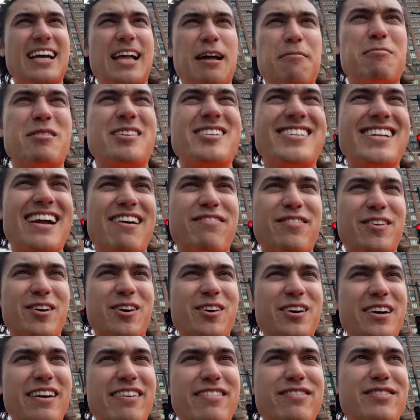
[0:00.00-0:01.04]
the Steph
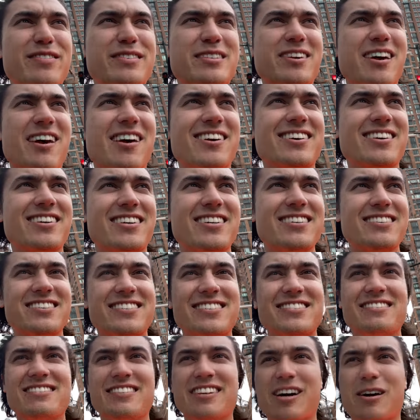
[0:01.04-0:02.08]
Curry of soccer.
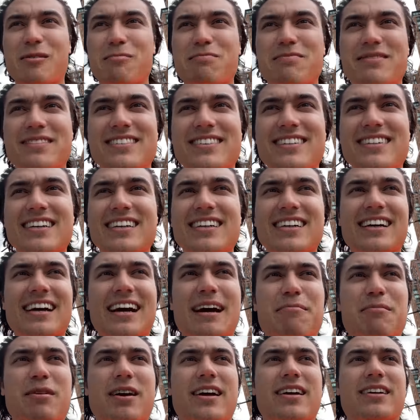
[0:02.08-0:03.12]
Nope,
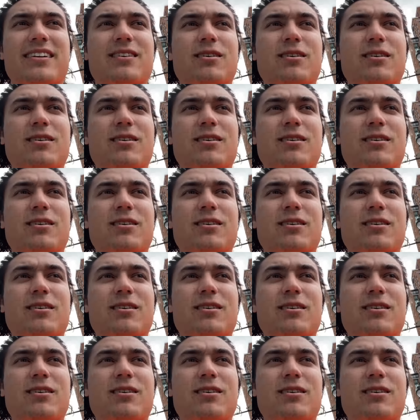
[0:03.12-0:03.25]
I'm not.